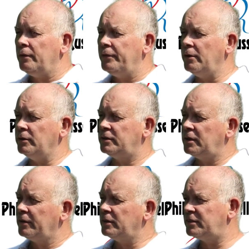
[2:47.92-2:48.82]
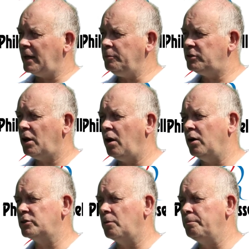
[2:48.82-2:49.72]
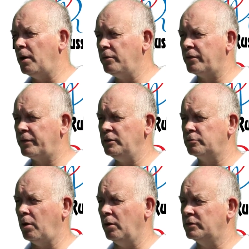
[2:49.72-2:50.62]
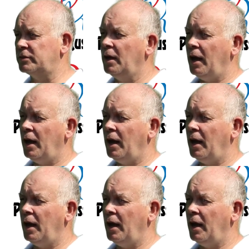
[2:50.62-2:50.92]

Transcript: There is the same charge on both of these rods,